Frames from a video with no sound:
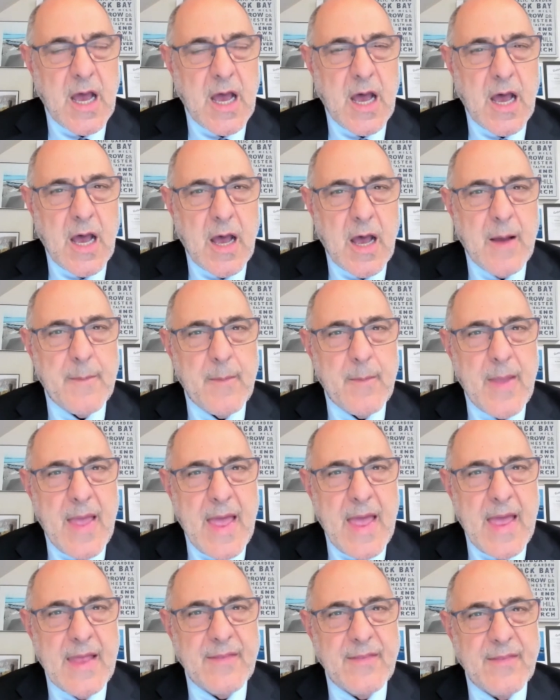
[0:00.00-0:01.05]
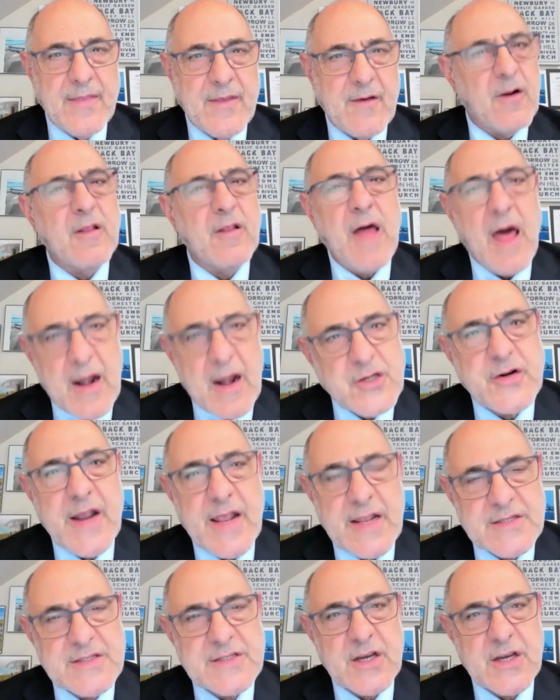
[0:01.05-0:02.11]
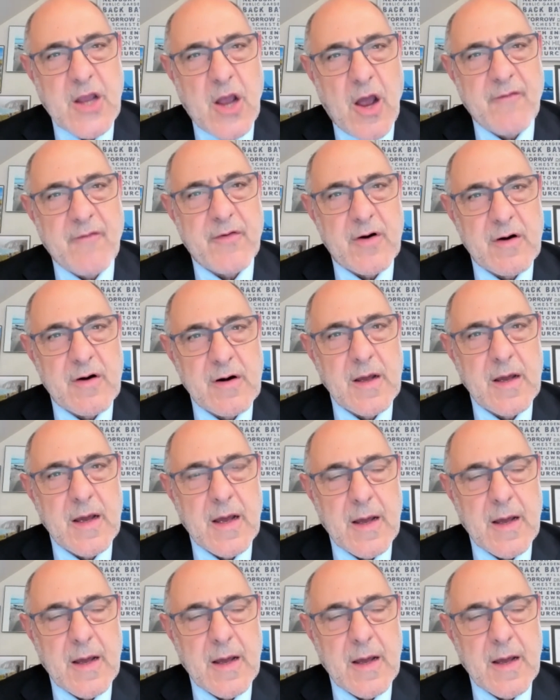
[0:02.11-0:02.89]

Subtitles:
And there are a lot of trends to cover.